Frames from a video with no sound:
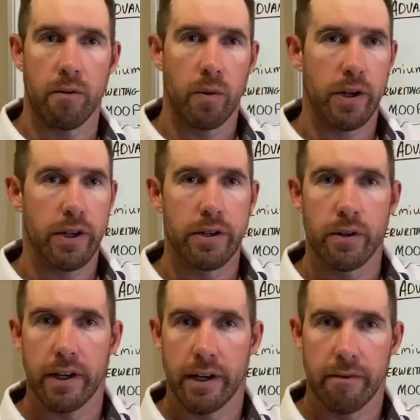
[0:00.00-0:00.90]
Whether you
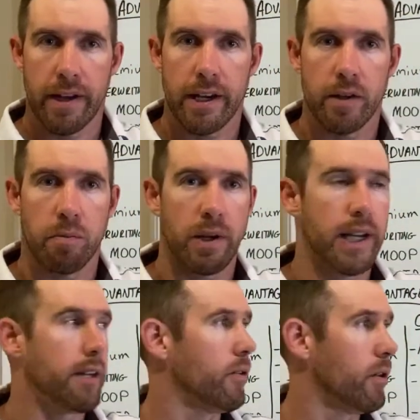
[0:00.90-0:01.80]
do an Advantage
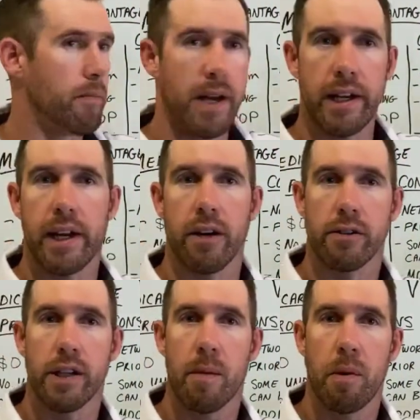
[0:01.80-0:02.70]
plan or a Medicare
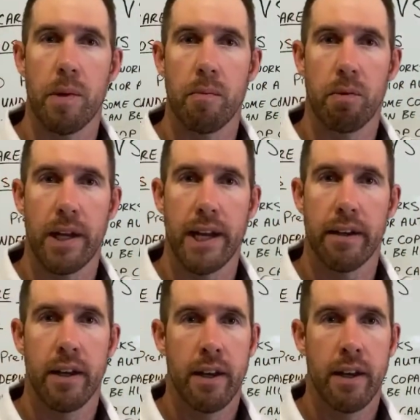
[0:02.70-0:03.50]
Supplement plan,